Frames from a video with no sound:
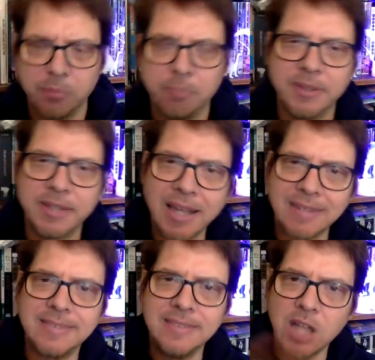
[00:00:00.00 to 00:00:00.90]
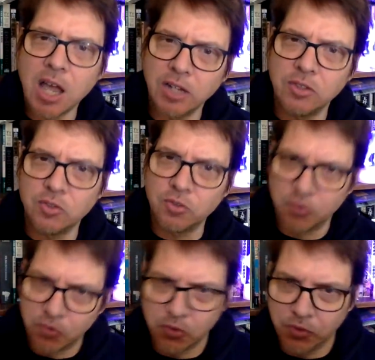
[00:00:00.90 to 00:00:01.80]
but that's not
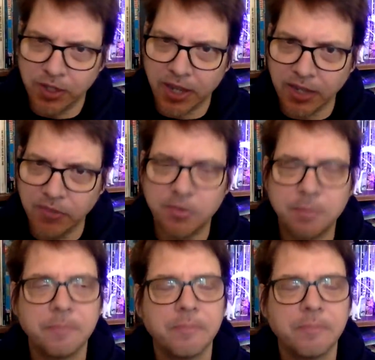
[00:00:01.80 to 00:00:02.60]
the case